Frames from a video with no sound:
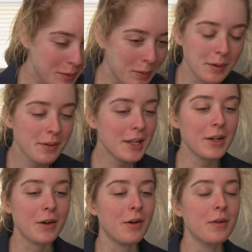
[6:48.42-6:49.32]
Where are
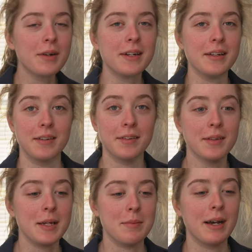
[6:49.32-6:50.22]
they all gonna sleep?